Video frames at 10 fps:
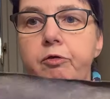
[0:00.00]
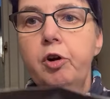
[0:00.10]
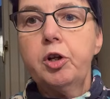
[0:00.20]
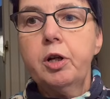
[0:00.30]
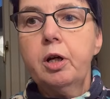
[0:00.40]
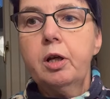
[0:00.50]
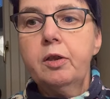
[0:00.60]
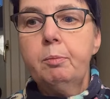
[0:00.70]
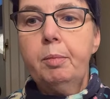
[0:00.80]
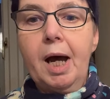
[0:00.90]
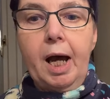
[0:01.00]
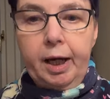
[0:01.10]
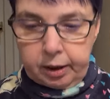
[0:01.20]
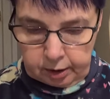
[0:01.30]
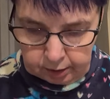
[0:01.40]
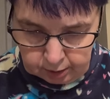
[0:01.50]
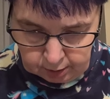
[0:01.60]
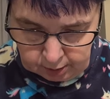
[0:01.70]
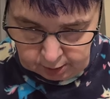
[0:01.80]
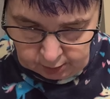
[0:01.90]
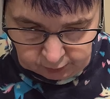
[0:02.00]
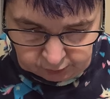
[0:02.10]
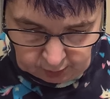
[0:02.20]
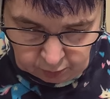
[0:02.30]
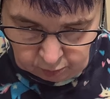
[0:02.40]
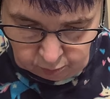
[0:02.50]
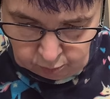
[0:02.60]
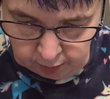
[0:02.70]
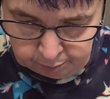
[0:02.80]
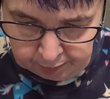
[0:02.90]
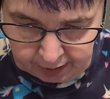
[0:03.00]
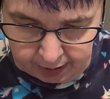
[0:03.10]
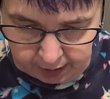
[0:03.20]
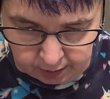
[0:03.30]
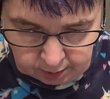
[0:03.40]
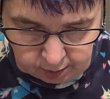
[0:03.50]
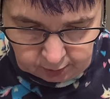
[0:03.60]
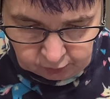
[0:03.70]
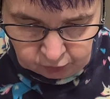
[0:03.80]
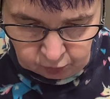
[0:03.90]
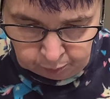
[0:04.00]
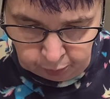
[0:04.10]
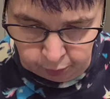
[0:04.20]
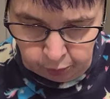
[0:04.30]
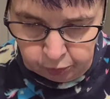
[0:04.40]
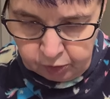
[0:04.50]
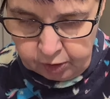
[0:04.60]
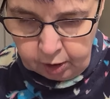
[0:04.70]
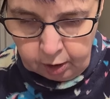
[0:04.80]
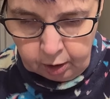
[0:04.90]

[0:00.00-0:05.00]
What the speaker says: front and the back. So my plan is to put,